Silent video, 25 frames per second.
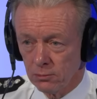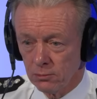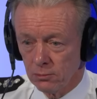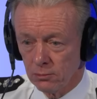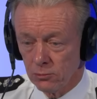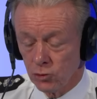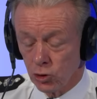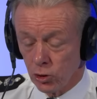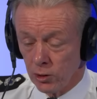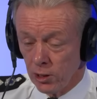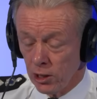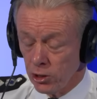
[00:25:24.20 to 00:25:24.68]

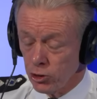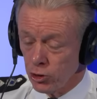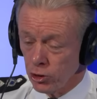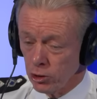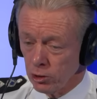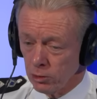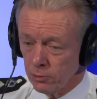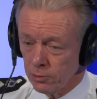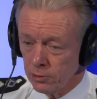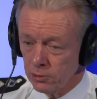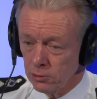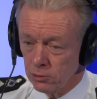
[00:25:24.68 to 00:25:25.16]
So our
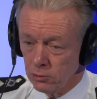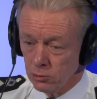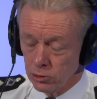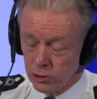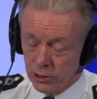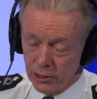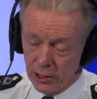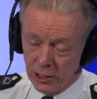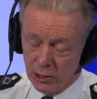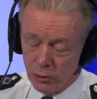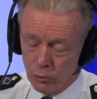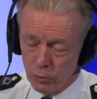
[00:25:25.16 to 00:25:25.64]
job,
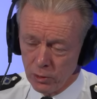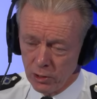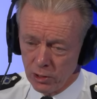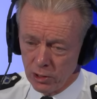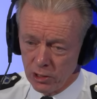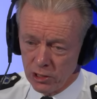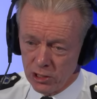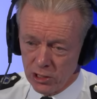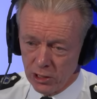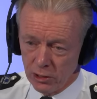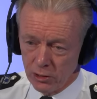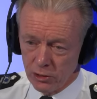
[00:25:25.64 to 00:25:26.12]
together with the
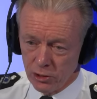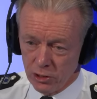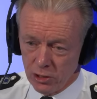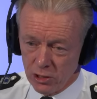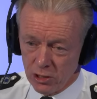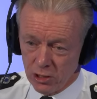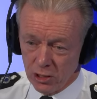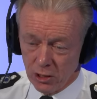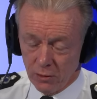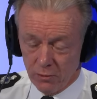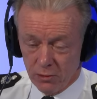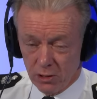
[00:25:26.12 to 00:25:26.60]
intelligence
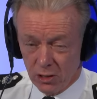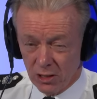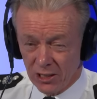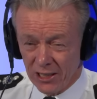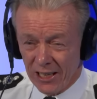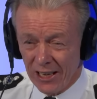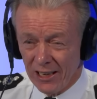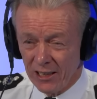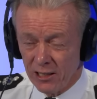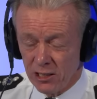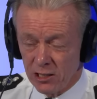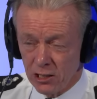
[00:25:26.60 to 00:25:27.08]
services, to
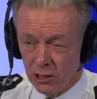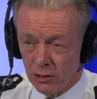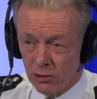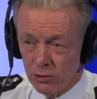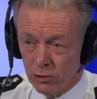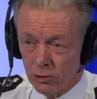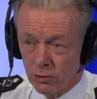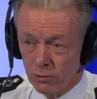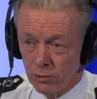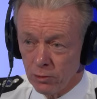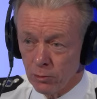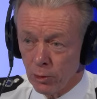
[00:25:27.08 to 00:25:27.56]
get
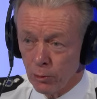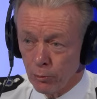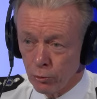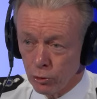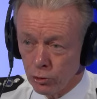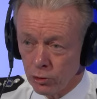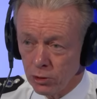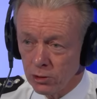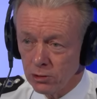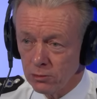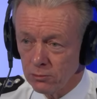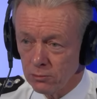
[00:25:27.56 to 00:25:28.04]
intelligence from
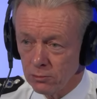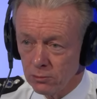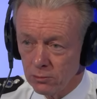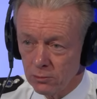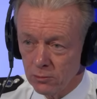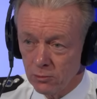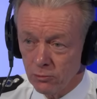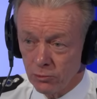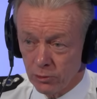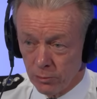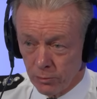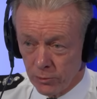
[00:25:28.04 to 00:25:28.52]
abroad,
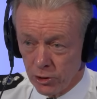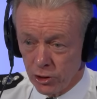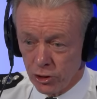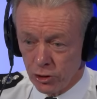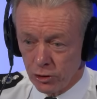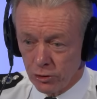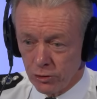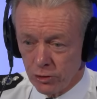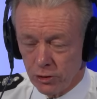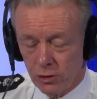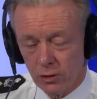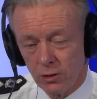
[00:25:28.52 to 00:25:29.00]
from this
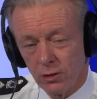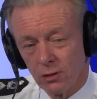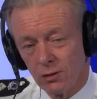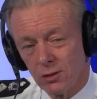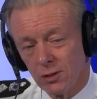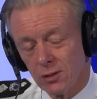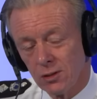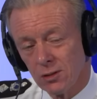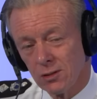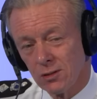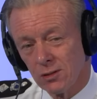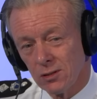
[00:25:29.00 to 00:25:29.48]
country,
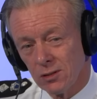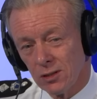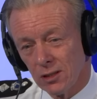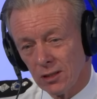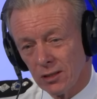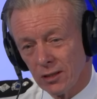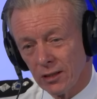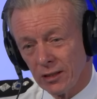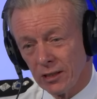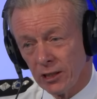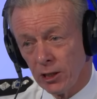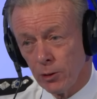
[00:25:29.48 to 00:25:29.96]

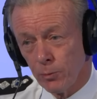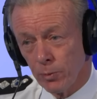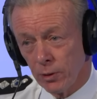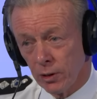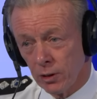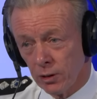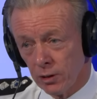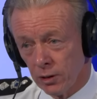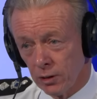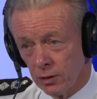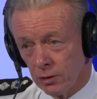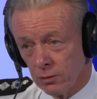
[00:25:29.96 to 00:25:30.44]
and then keep an
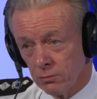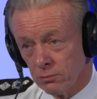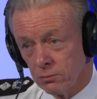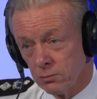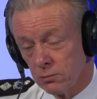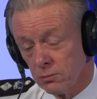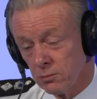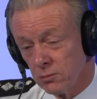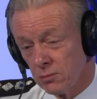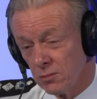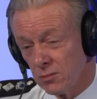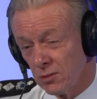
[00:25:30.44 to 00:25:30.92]
eye on them
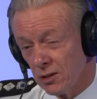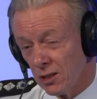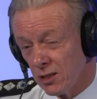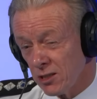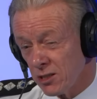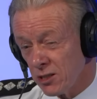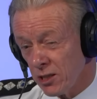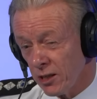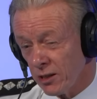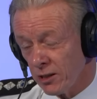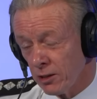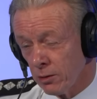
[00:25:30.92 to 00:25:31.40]

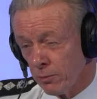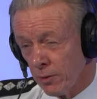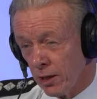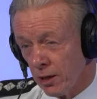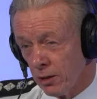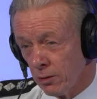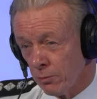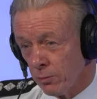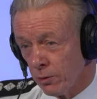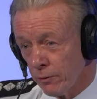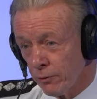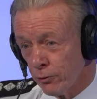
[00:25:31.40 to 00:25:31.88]
and take them
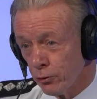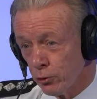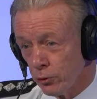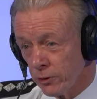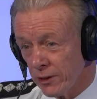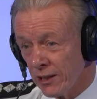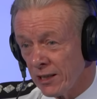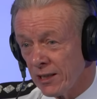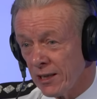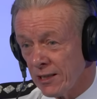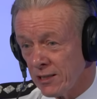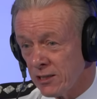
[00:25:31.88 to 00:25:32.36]
out before
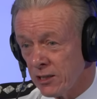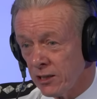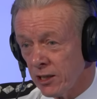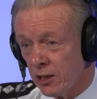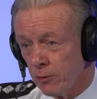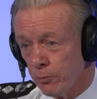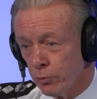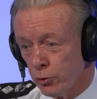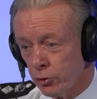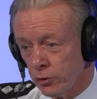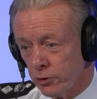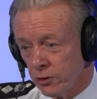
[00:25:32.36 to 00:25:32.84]
they get to
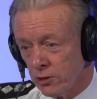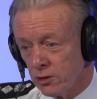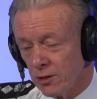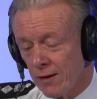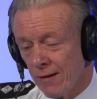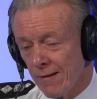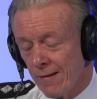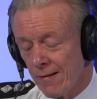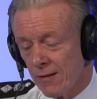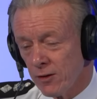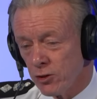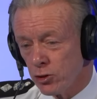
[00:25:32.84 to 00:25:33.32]
that point.
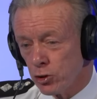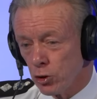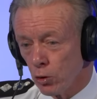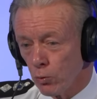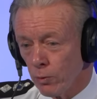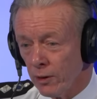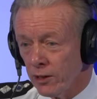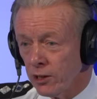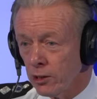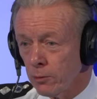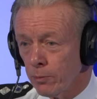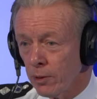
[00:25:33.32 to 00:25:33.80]
So
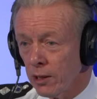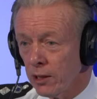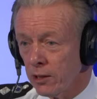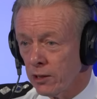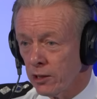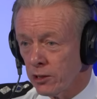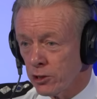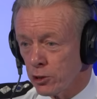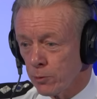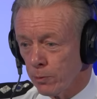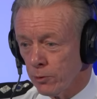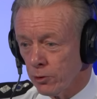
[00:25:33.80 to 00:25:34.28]
when they buy
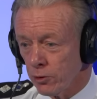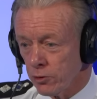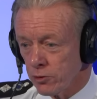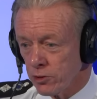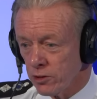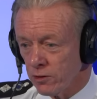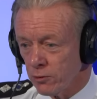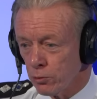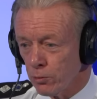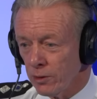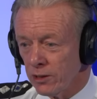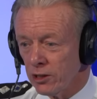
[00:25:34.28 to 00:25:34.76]
the
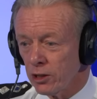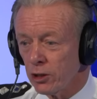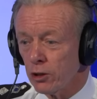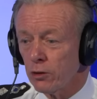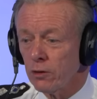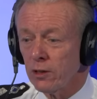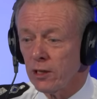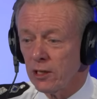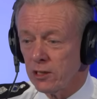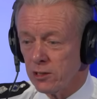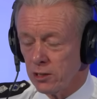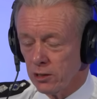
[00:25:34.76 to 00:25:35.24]
explosives, when they're
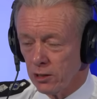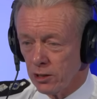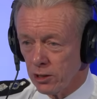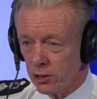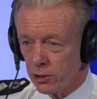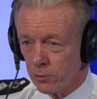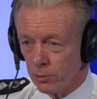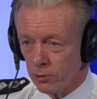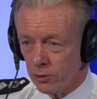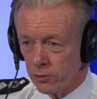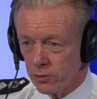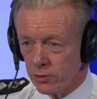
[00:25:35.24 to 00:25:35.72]
creating the
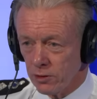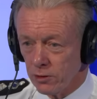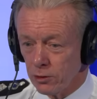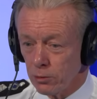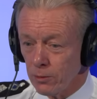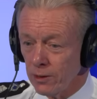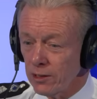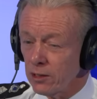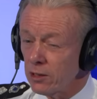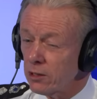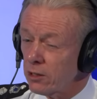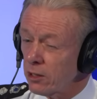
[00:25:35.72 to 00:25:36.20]
explosives,
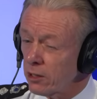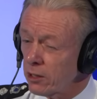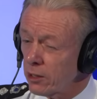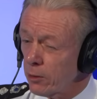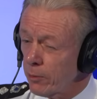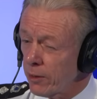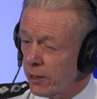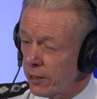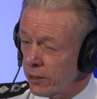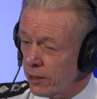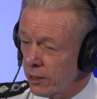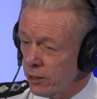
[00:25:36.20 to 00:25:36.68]
when they're thinking
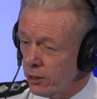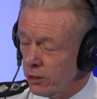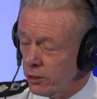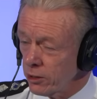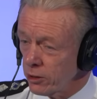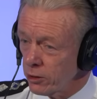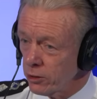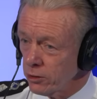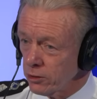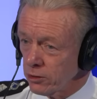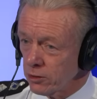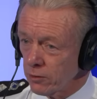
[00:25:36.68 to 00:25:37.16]
about getting a
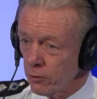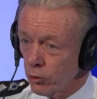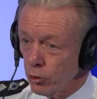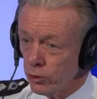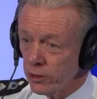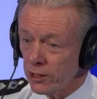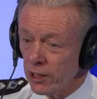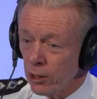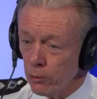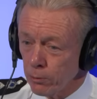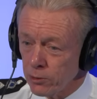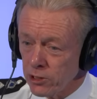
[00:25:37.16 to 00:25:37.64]
gun or
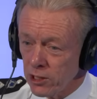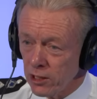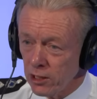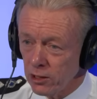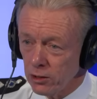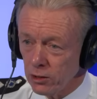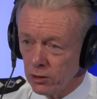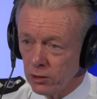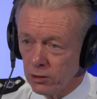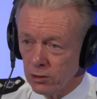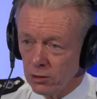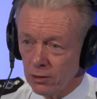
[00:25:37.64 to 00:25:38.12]
they
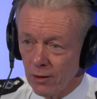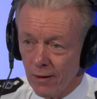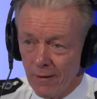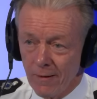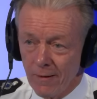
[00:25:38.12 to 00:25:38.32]
obtain the gun.